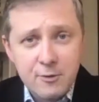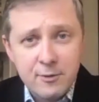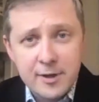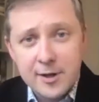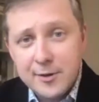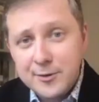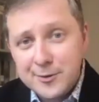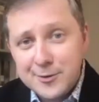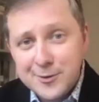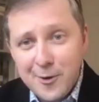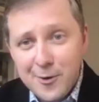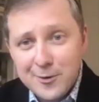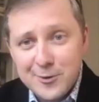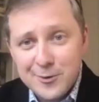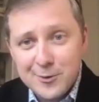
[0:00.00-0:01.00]
We're going to
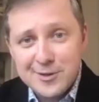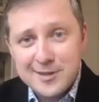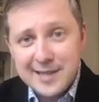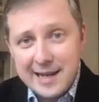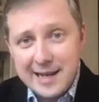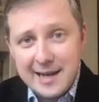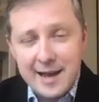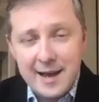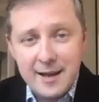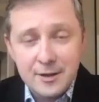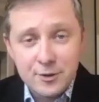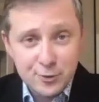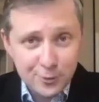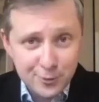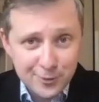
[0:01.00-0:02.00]
talk to Silja
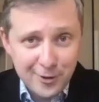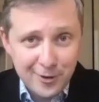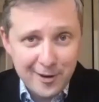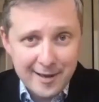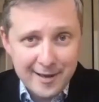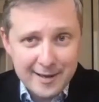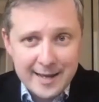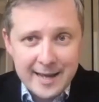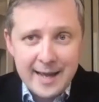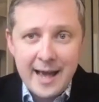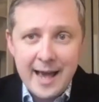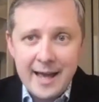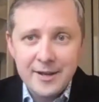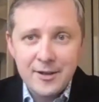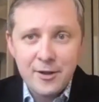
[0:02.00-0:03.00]
Suntola
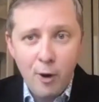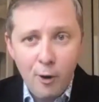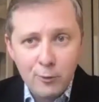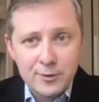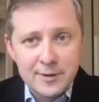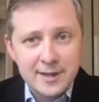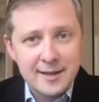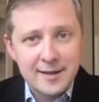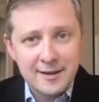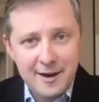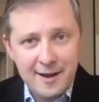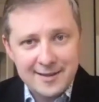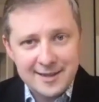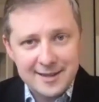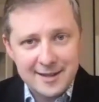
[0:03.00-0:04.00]
and Outi
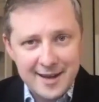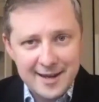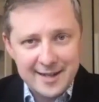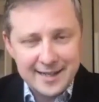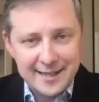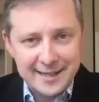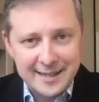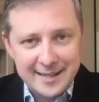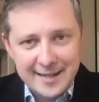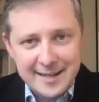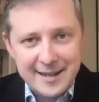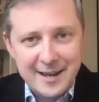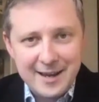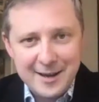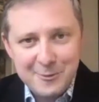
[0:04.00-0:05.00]
Raatikainen.
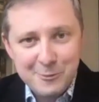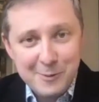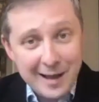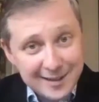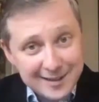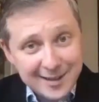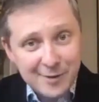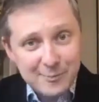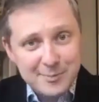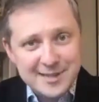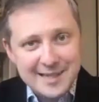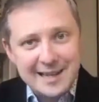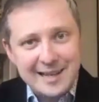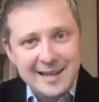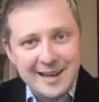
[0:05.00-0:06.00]
Welcome,
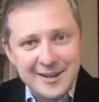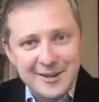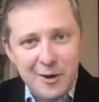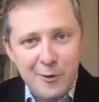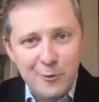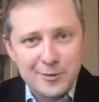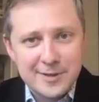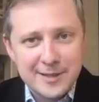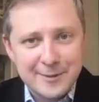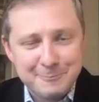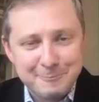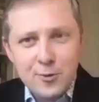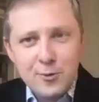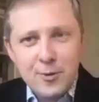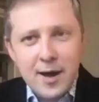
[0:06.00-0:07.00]
Silja and Outi.
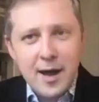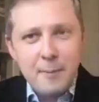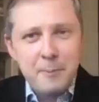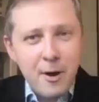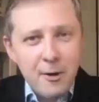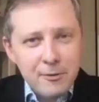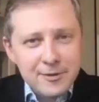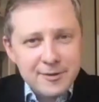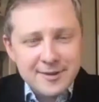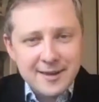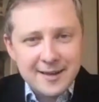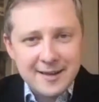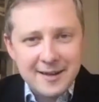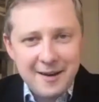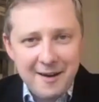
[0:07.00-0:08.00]
Both
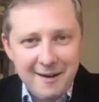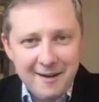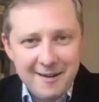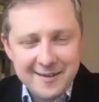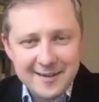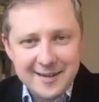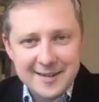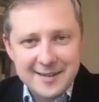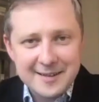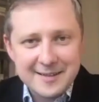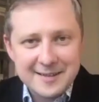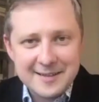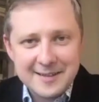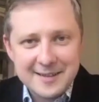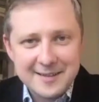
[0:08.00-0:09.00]

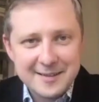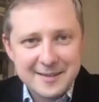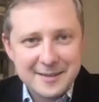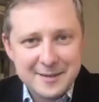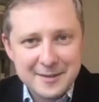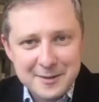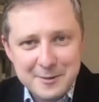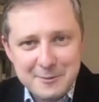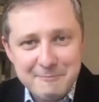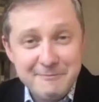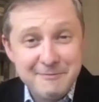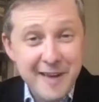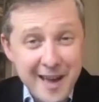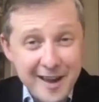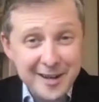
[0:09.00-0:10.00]
are
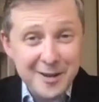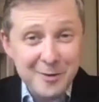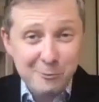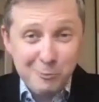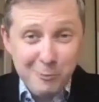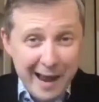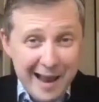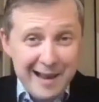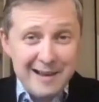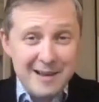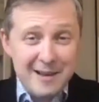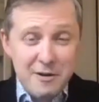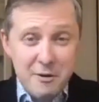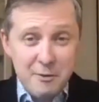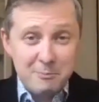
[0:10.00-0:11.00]
very
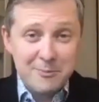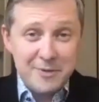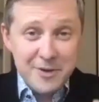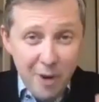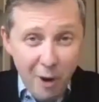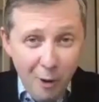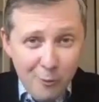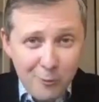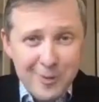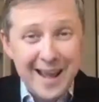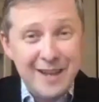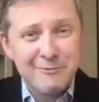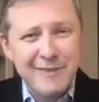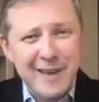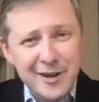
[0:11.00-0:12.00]
well known
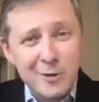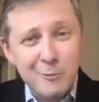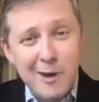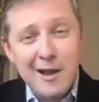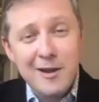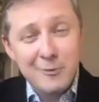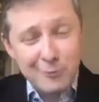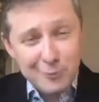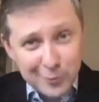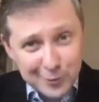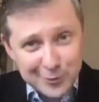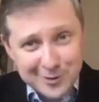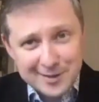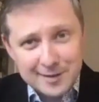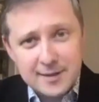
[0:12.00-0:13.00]
and very well
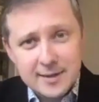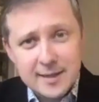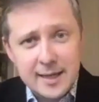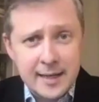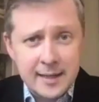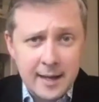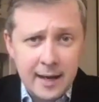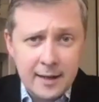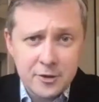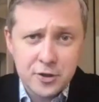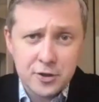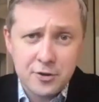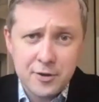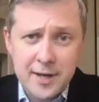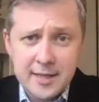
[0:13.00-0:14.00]
rooted in
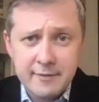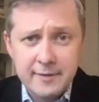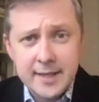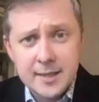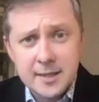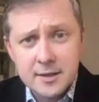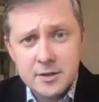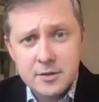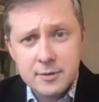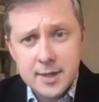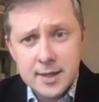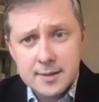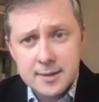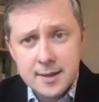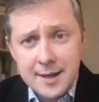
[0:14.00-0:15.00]
culture creative
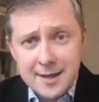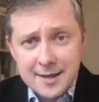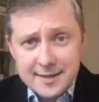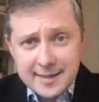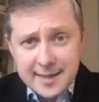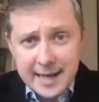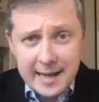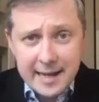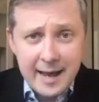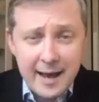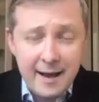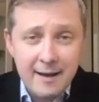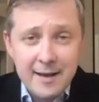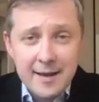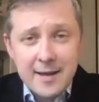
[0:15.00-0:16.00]
industries.
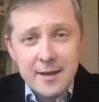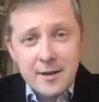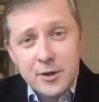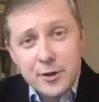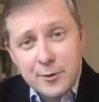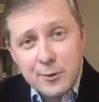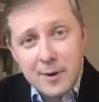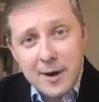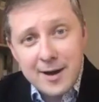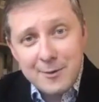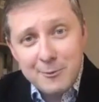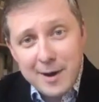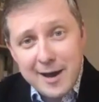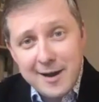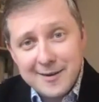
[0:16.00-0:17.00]
Silja, you
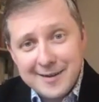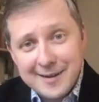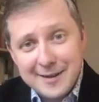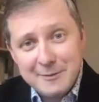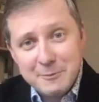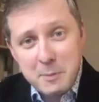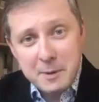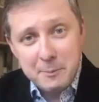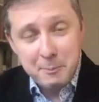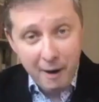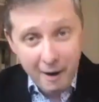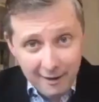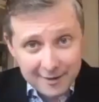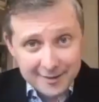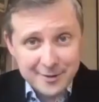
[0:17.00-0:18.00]
were
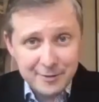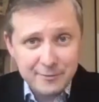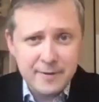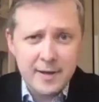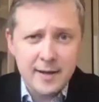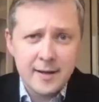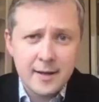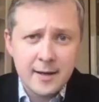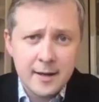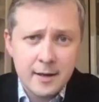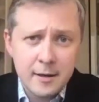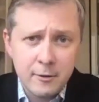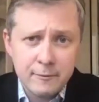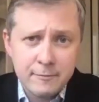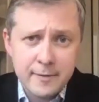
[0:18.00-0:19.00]
part
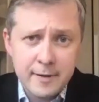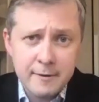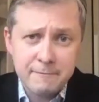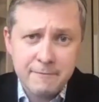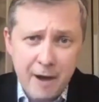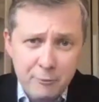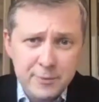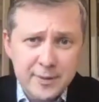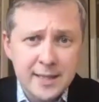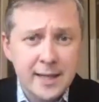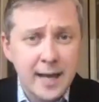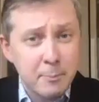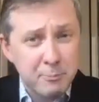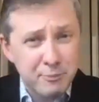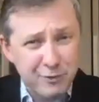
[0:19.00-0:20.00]
of
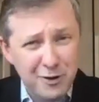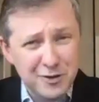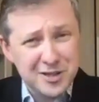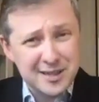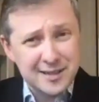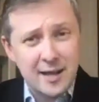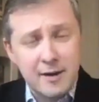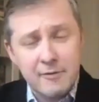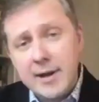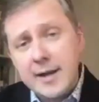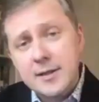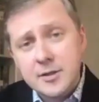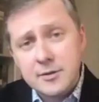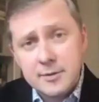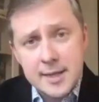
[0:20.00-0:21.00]
founding and project
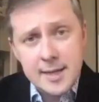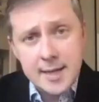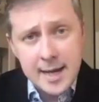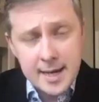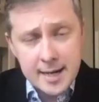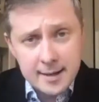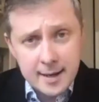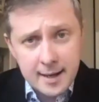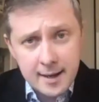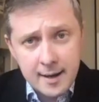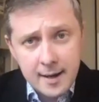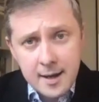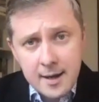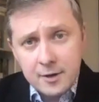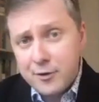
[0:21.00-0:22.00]
director in
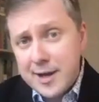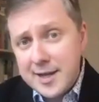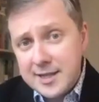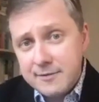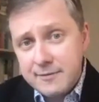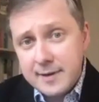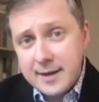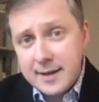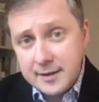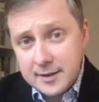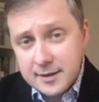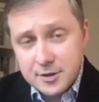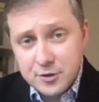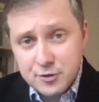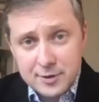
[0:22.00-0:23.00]
creative
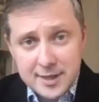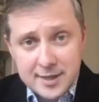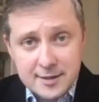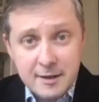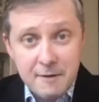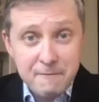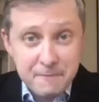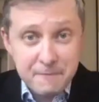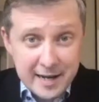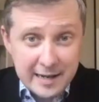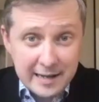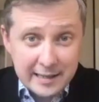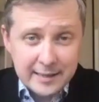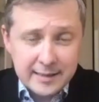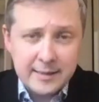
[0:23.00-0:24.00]
industries
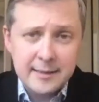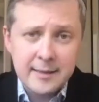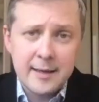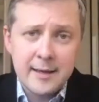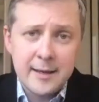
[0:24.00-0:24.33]
Finland.